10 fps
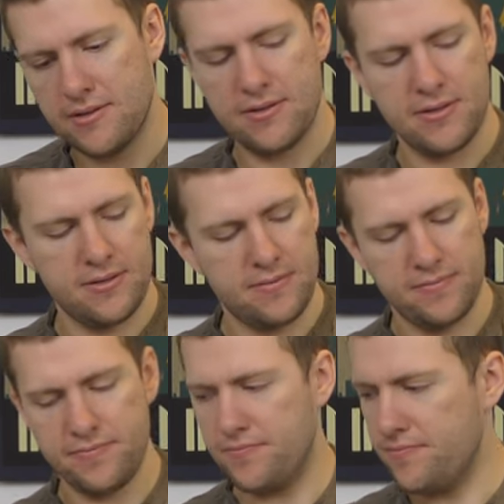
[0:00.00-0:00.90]
Uh,
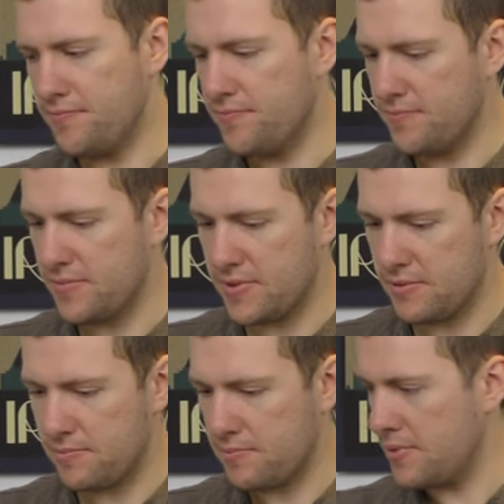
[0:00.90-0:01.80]

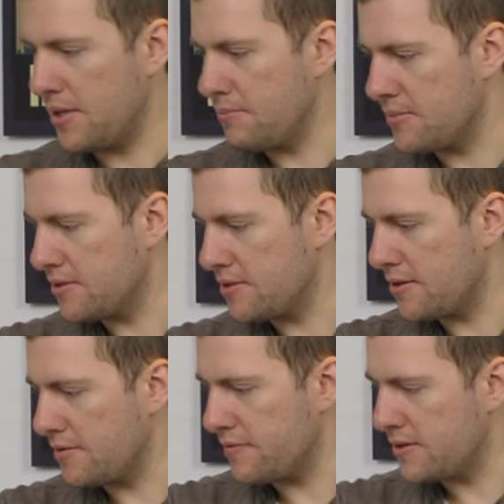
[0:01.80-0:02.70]
put them to the
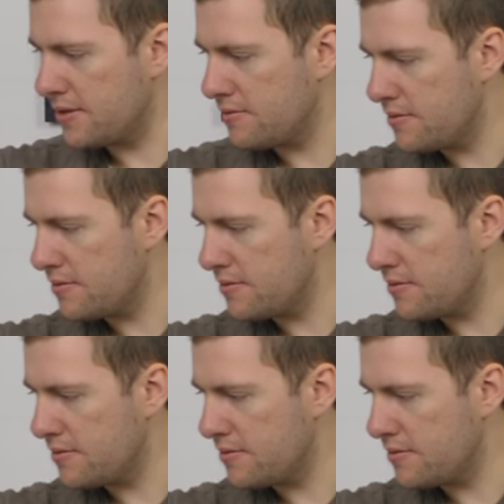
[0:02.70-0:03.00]
side for now.